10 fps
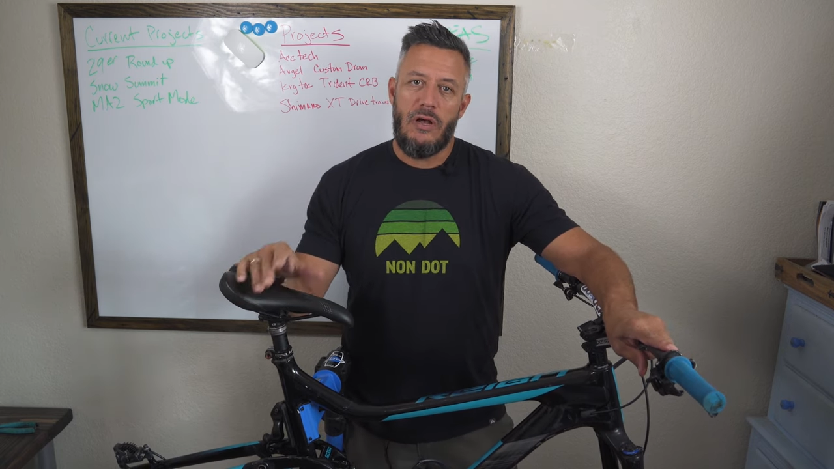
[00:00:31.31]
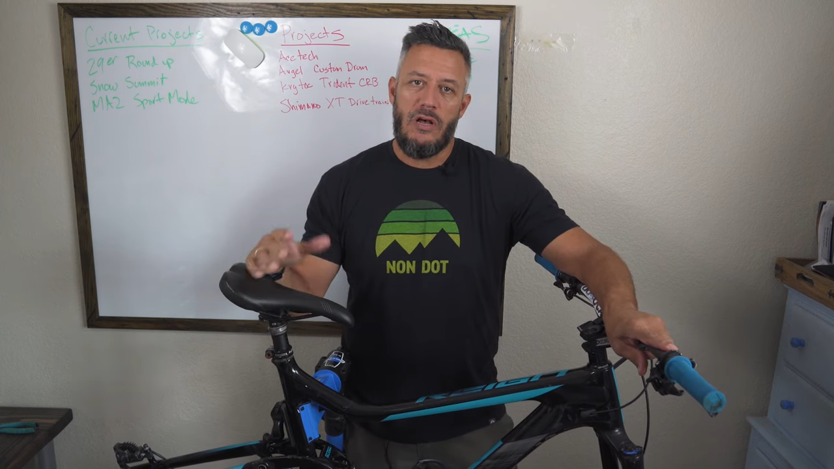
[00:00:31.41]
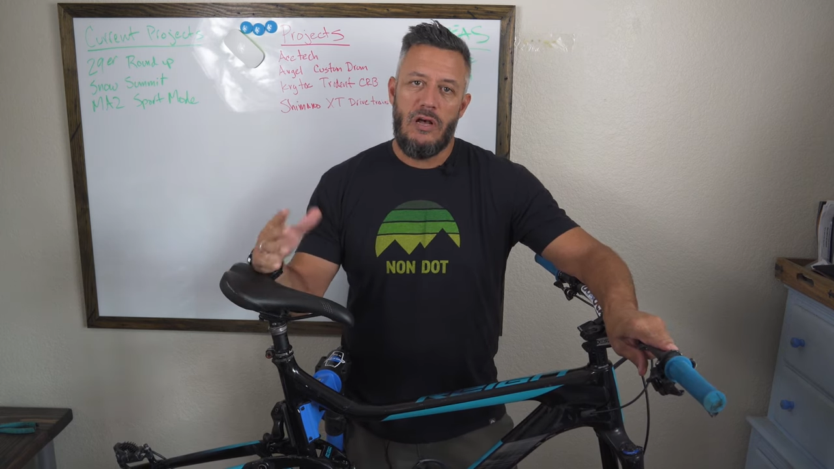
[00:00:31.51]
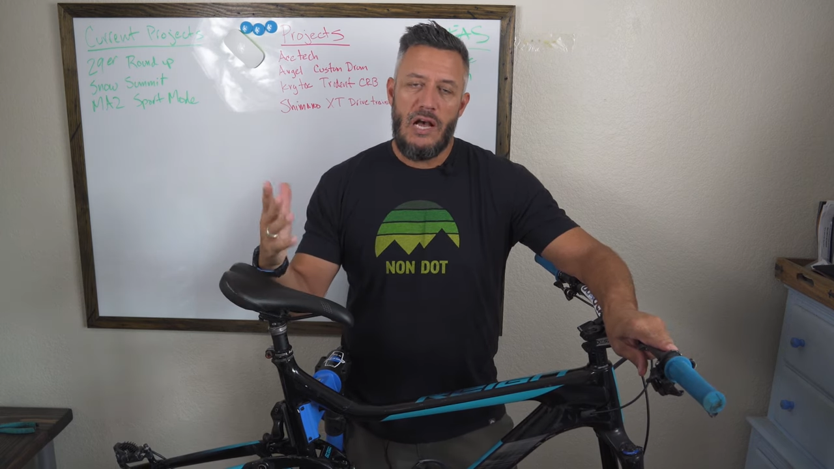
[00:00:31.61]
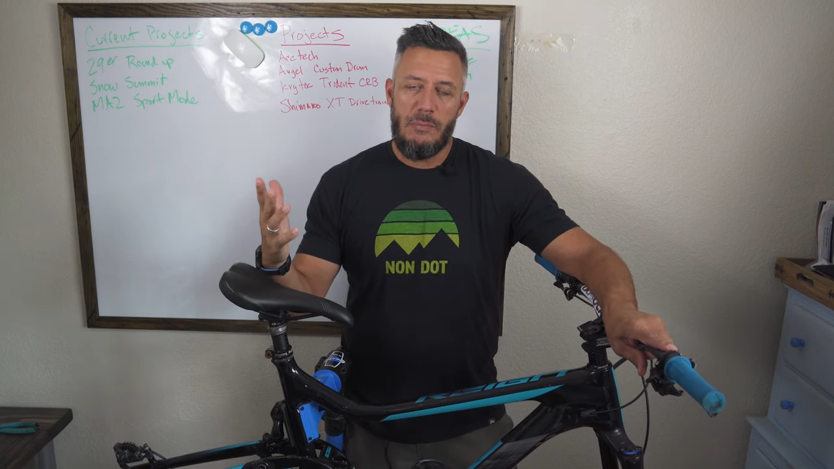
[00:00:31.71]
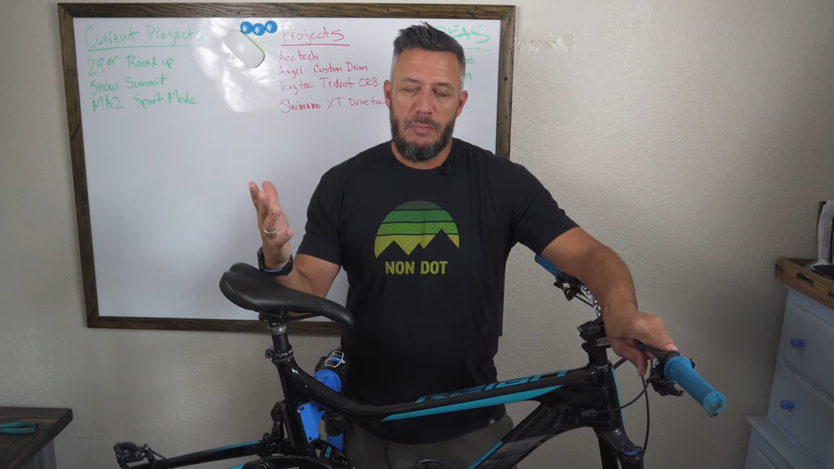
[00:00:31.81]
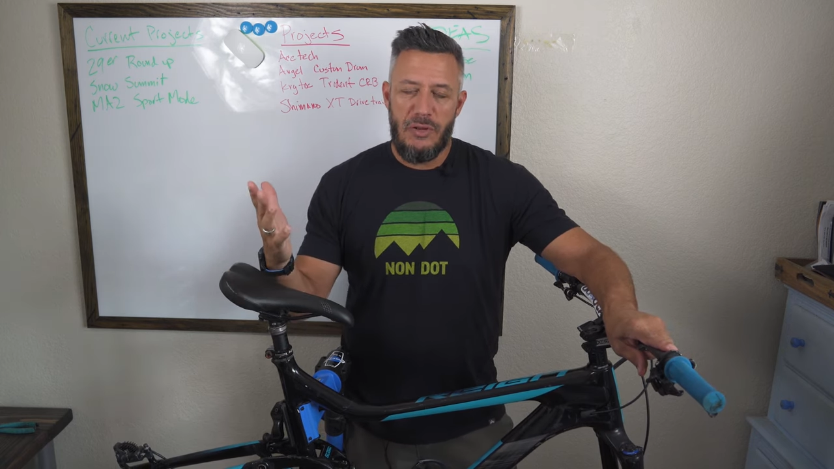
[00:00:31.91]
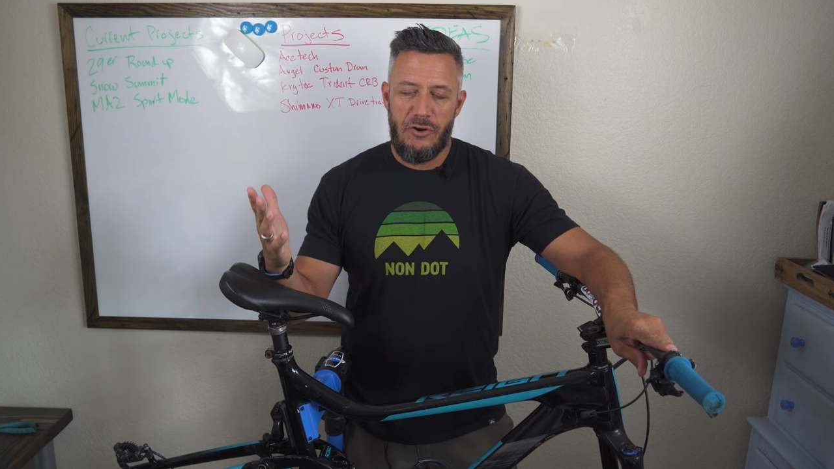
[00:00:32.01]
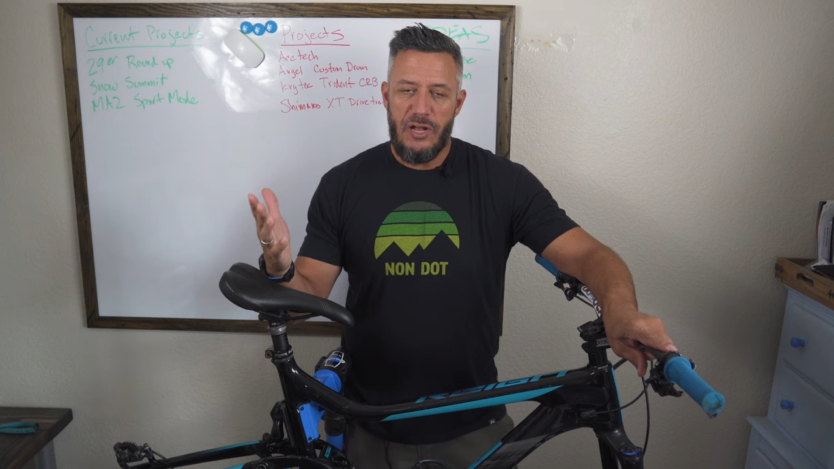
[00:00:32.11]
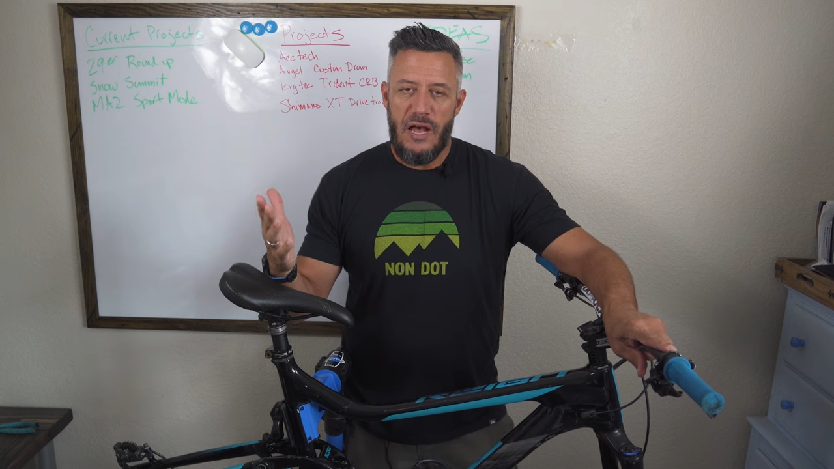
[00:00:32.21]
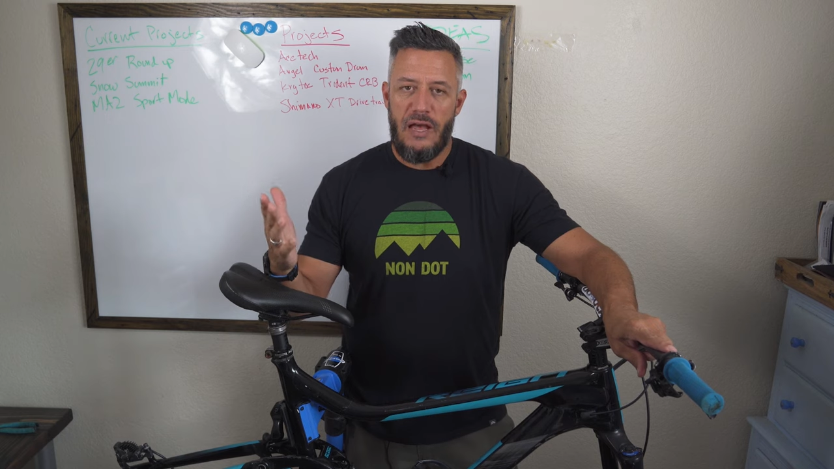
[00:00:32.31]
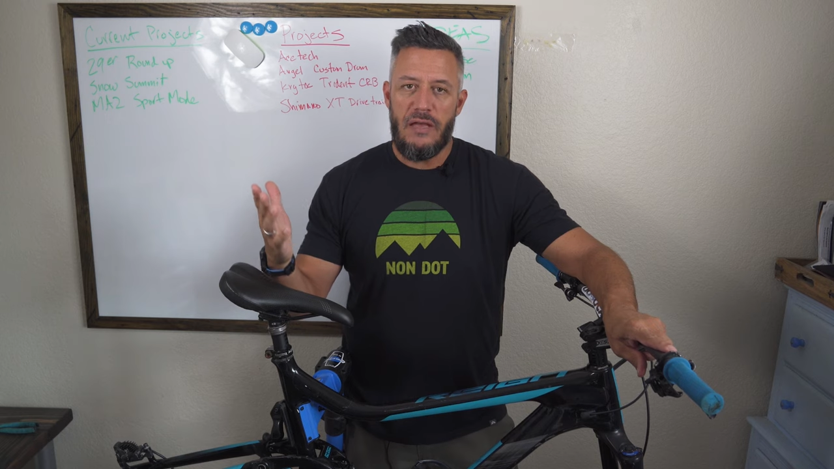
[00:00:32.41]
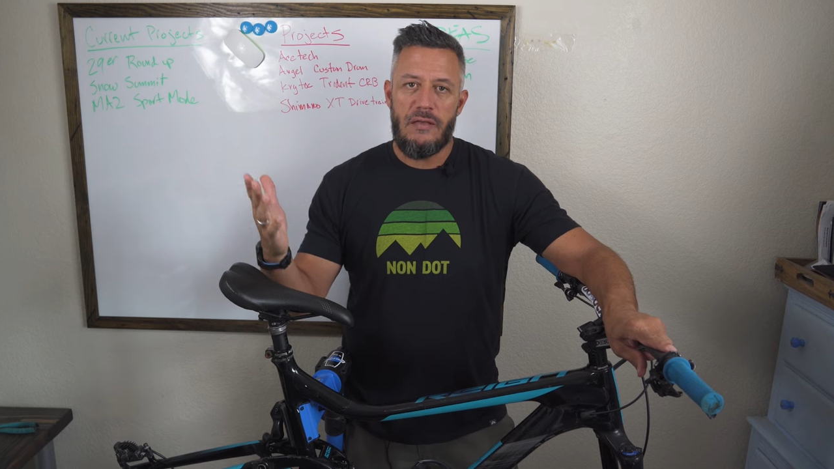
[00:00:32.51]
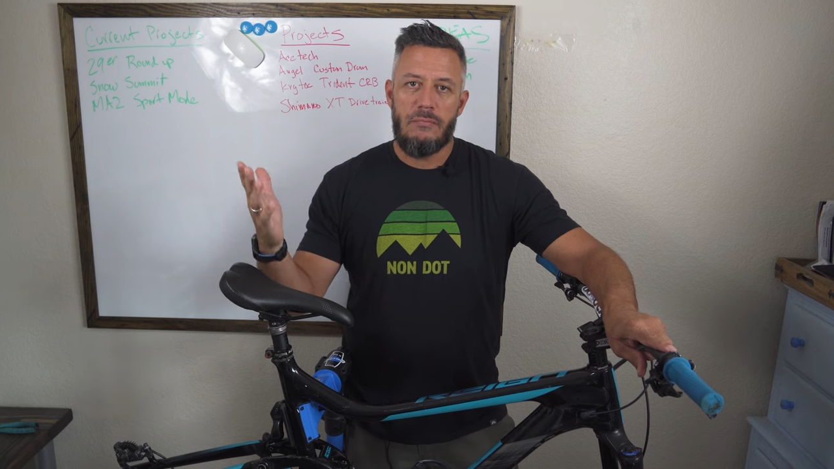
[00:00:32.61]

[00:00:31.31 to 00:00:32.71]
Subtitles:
I'm a bigger guy,